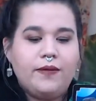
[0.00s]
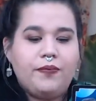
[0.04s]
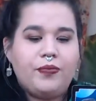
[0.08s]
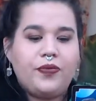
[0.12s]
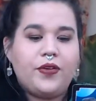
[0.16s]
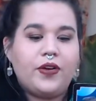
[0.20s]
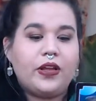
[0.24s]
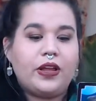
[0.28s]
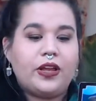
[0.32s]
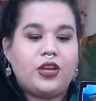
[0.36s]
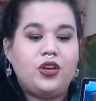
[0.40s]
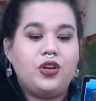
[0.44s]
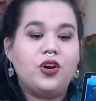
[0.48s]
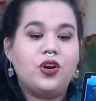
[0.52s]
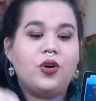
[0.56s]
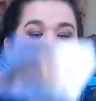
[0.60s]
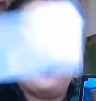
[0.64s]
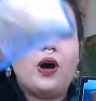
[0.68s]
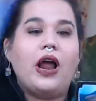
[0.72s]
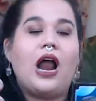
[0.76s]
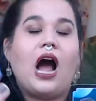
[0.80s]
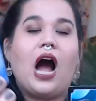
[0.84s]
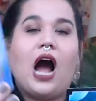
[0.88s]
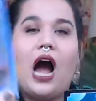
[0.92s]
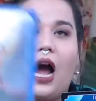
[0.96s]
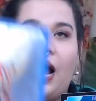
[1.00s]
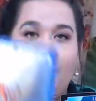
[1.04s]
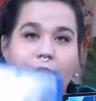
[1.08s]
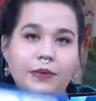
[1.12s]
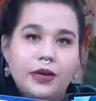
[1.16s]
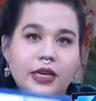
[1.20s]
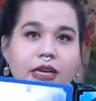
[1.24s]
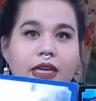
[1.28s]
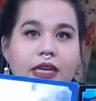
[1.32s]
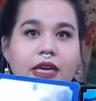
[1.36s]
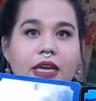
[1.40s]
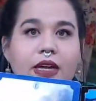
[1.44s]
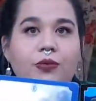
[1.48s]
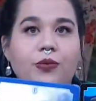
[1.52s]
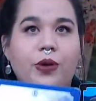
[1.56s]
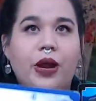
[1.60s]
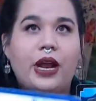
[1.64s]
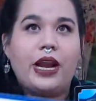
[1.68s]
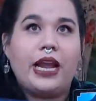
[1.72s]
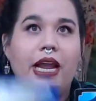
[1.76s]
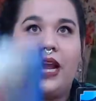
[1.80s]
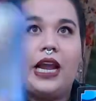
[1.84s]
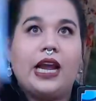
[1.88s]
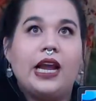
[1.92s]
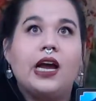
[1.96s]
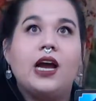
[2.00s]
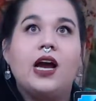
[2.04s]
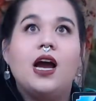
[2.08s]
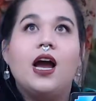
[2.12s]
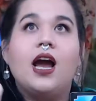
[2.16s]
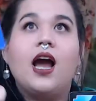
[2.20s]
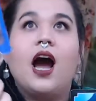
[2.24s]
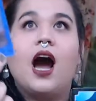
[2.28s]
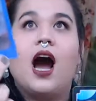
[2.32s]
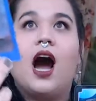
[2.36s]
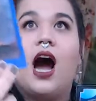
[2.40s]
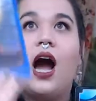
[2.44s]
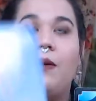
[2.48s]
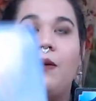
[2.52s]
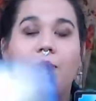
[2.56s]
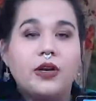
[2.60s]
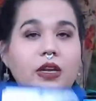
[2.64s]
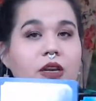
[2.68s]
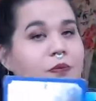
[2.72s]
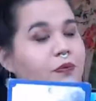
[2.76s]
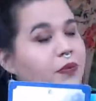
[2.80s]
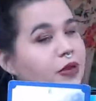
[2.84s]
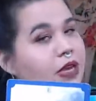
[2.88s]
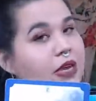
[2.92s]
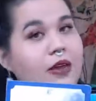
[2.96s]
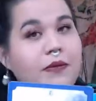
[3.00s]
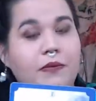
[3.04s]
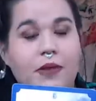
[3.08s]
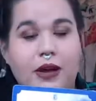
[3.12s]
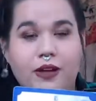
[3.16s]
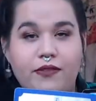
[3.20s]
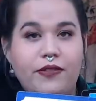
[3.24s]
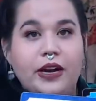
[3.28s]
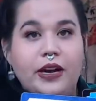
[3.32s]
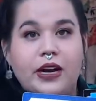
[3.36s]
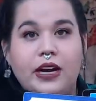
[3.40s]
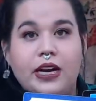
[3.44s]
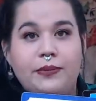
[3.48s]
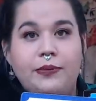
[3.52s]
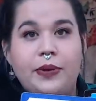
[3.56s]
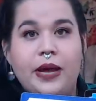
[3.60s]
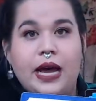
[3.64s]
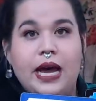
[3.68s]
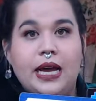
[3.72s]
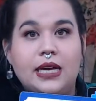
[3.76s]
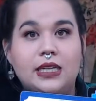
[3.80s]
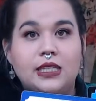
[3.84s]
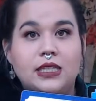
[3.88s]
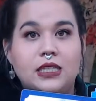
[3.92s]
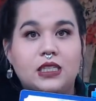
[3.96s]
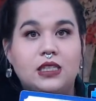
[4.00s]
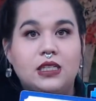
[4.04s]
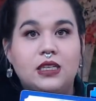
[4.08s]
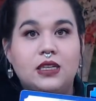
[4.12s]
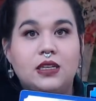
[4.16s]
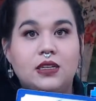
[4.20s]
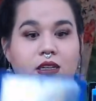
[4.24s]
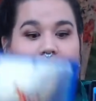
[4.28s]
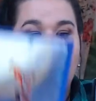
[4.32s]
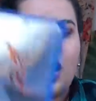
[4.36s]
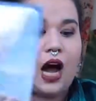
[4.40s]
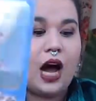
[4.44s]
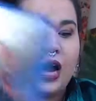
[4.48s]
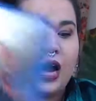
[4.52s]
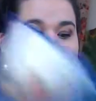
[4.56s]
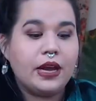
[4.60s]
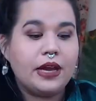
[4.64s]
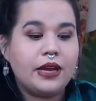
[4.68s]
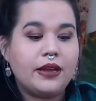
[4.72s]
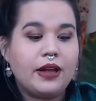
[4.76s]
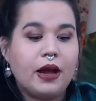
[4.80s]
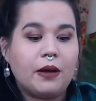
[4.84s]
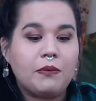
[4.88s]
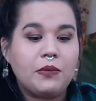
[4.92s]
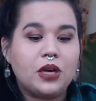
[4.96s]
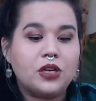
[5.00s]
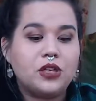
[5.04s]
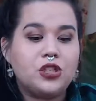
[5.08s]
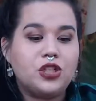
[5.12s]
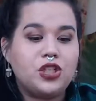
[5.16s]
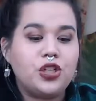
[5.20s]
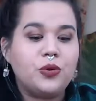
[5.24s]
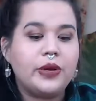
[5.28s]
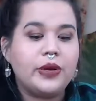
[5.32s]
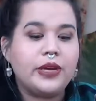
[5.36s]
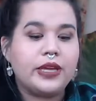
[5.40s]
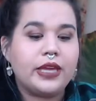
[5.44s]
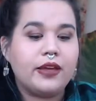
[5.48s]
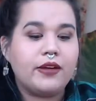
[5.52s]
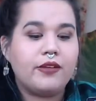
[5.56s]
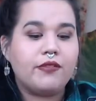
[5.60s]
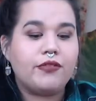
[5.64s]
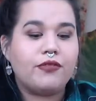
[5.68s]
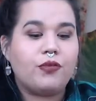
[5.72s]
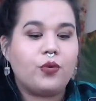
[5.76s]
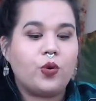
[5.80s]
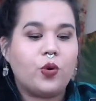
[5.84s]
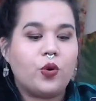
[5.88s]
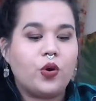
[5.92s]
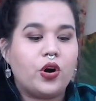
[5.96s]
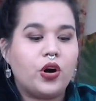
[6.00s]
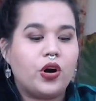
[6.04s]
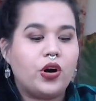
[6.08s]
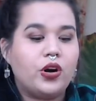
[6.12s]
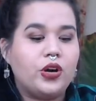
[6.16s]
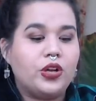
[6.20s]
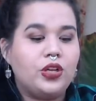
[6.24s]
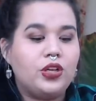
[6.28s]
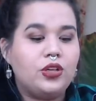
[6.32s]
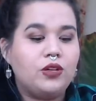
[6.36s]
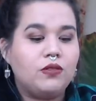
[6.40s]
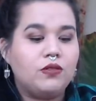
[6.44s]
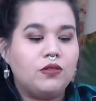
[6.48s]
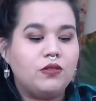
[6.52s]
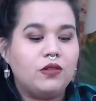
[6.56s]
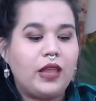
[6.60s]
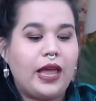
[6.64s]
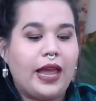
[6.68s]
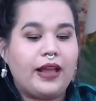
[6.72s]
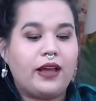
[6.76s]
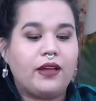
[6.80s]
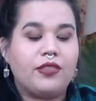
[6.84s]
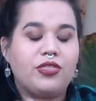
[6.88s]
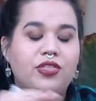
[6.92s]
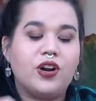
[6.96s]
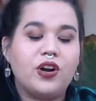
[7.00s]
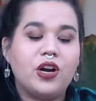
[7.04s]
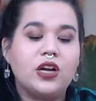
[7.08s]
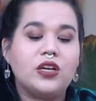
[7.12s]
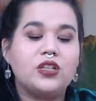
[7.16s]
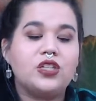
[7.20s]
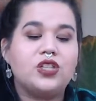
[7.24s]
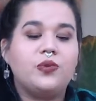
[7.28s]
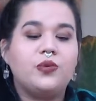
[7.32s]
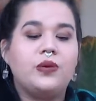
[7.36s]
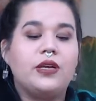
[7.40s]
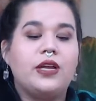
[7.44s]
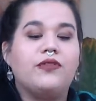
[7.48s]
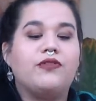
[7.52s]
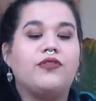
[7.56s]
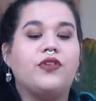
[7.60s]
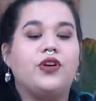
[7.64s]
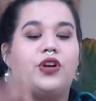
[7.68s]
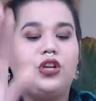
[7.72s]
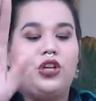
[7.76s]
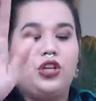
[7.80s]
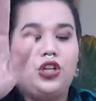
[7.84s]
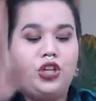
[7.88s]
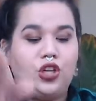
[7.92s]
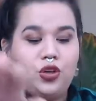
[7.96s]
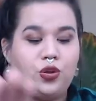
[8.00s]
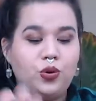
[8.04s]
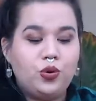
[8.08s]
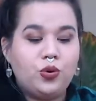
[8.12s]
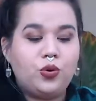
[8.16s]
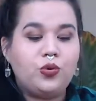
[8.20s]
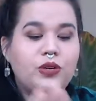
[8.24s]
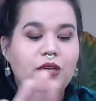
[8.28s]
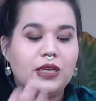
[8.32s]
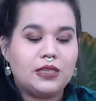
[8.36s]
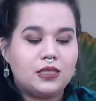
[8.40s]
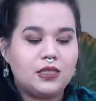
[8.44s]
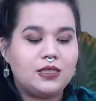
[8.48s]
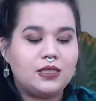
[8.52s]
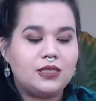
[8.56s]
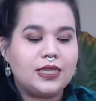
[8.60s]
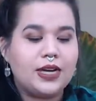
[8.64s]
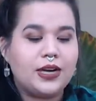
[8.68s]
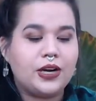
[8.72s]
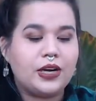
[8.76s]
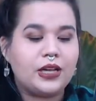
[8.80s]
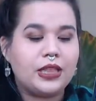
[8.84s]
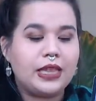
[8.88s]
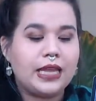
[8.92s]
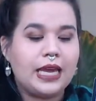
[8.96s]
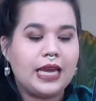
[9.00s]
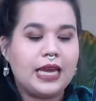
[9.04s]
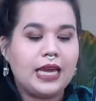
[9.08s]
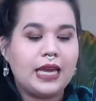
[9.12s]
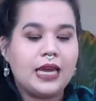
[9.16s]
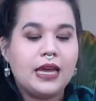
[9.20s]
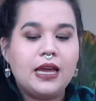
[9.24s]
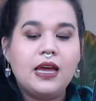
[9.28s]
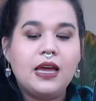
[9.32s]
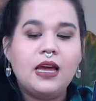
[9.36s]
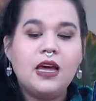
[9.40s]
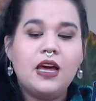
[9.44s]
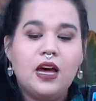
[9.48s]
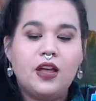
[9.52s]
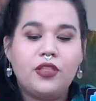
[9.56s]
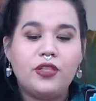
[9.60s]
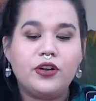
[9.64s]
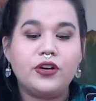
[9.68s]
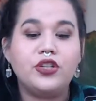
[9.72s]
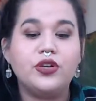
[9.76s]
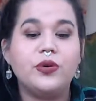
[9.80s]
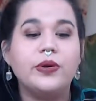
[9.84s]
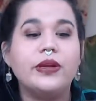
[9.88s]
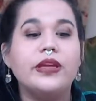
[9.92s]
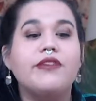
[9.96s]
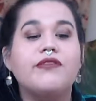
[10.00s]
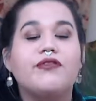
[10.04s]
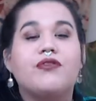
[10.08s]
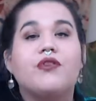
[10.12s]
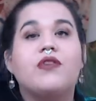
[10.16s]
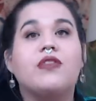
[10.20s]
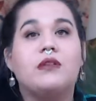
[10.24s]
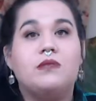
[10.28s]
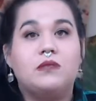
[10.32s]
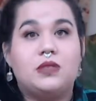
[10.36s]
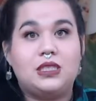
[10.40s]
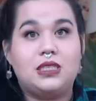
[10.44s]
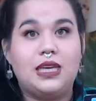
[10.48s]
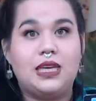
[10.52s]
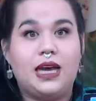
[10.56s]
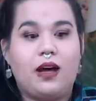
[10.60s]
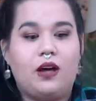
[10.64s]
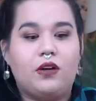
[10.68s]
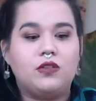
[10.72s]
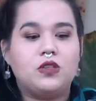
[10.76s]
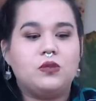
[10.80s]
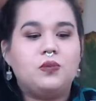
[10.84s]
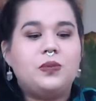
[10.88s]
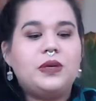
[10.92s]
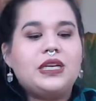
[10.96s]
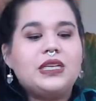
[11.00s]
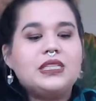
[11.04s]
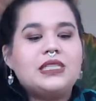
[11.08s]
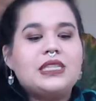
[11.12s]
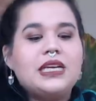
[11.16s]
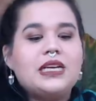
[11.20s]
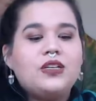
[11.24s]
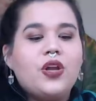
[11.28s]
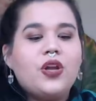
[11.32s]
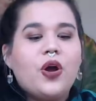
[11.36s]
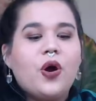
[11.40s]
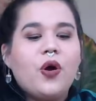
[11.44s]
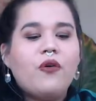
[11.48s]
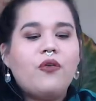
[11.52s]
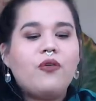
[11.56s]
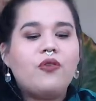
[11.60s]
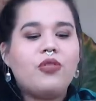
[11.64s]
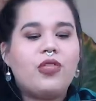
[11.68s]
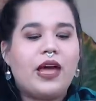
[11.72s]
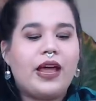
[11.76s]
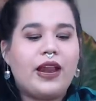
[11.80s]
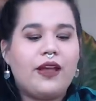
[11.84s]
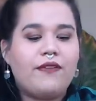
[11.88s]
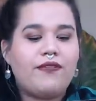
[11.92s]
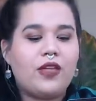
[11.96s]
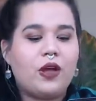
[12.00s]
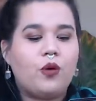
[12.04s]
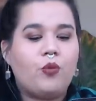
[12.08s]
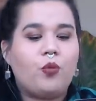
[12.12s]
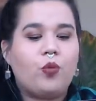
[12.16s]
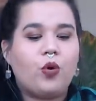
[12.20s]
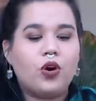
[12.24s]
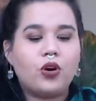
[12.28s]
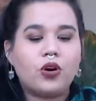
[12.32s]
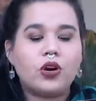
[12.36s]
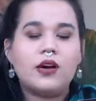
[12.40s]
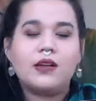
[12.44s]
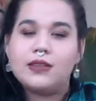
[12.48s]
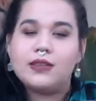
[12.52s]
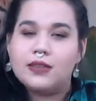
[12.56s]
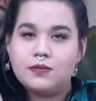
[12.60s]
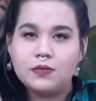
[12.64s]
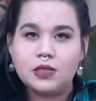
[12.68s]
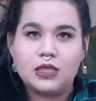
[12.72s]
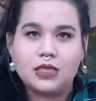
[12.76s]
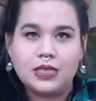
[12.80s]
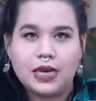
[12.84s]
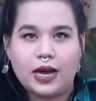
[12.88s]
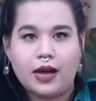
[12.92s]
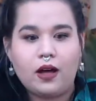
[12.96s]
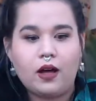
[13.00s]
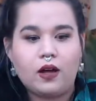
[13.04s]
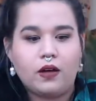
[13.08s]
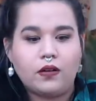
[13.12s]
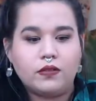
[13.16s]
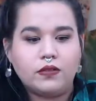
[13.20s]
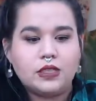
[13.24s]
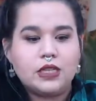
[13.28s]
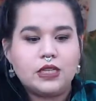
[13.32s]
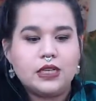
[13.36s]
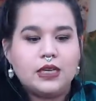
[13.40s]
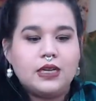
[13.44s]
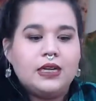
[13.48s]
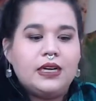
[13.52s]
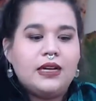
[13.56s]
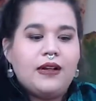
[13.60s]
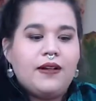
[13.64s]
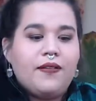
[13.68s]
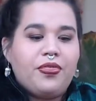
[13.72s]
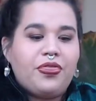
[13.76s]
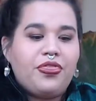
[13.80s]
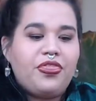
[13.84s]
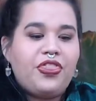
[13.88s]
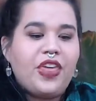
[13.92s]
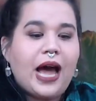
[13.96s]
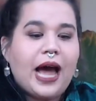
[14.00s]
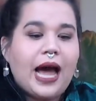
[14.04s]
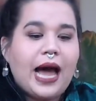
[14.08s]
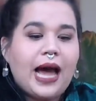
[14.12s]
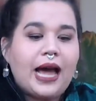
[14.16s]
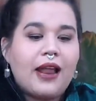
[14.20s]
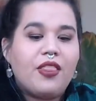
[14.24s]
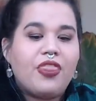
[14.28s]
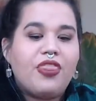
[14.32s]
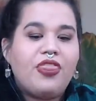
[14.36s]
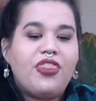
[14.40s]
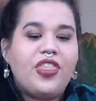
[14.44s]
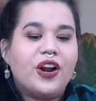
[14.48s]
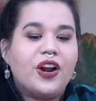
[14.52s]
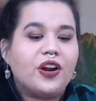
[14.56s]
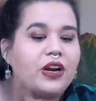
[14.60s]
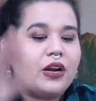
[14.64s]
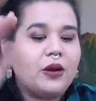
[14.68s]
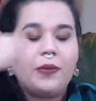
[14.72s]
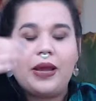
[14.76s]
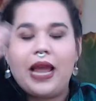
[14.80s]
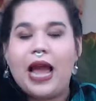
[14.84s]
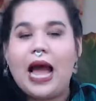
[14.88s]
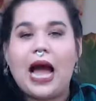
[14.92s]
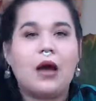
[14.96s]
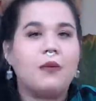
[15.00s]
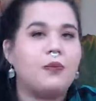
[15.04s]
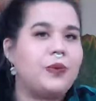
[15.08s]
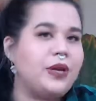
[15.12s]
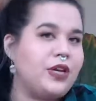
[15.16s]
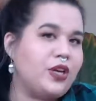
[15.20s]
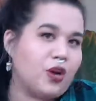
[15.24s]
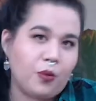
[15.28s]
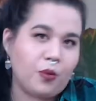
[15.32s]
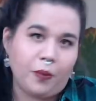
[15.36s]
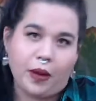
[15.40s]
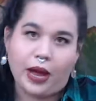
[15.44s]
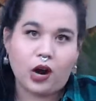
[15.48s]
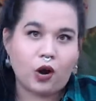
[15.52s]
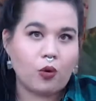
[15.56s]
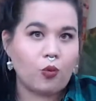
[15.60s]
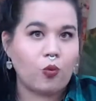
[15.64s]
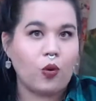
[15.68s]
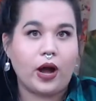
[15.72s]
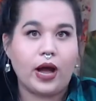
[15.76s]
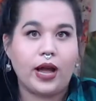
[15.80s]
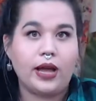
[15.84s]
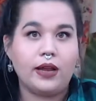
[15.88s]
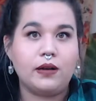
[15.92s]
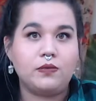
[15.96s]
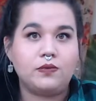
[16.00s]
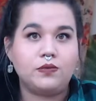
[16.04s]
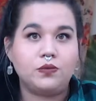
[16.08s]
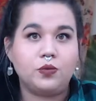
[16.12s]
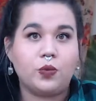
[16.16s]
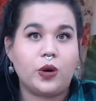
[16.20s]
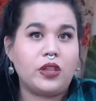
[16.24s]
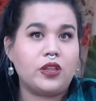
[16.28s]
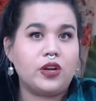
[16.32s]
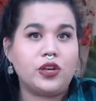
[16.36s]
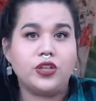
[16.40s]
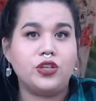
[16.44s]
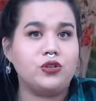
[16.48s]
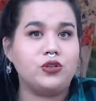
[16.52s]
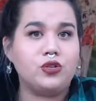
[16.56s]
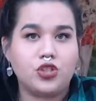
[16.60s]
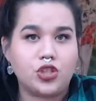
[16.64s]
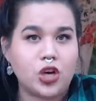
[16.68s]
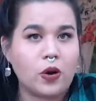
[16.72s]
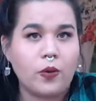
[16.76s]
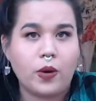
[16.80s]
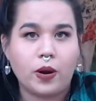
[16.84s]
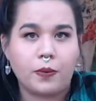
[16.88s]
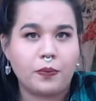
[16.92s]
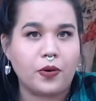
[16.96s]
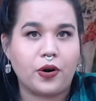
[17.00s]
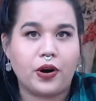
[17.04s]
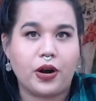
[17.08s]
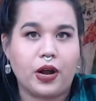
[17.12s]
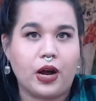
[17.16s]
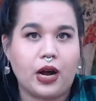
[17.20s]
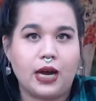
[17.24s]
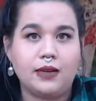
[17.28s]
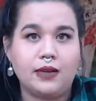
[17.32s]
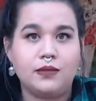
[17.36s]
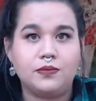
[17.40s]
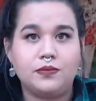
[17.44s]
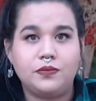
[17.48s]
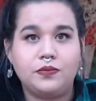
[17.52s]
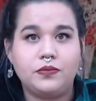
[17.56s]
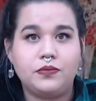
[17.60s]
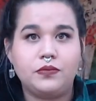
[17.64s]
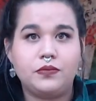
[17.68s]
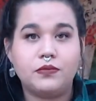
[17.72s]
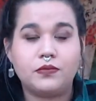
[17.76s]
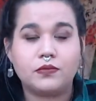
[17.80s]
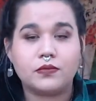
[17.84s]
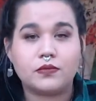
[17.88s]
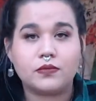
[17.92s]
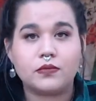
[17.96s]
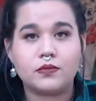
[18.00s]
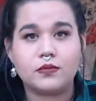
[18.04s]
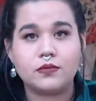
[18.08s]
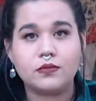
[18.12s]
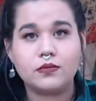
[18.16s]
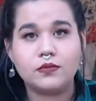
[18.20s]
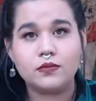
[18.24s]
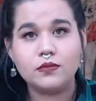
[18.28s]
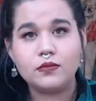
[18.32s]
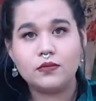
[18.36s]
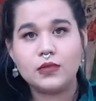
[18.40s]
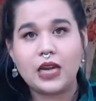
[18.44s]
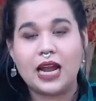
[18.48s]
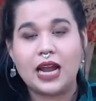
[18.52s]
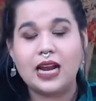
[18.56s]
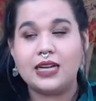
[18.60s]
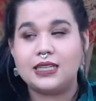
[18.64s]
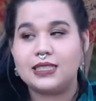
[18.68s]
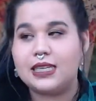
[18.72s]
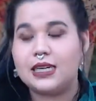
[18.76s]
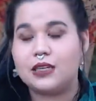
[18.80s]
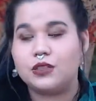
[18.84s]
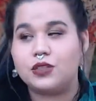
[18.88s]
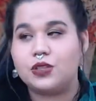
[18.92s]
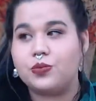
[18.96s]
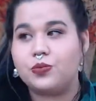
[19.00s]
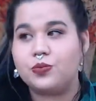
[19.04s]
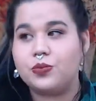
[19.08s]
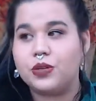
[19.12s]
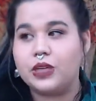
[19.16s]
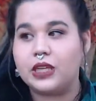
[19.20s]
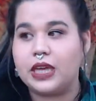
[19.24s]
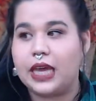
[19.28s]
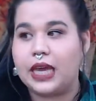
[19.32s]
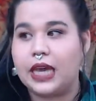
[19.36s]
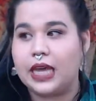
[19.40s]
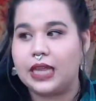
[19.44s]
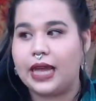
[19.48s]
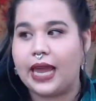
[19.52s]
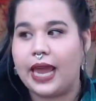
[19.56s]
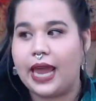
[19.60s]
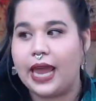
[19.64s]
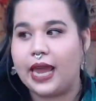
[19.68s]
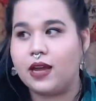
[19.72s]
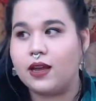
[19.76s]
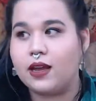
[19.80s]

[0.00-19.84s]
They're like, you know what? I'm going to get ready. I'm going to be at my very best. I'm not doing it for, like, they're not doing it for you necessarily. They're doing it for themselves, because they know that if they work on themselves, that they're going to be happy no matter what, whether you show up or not. And it sounds really like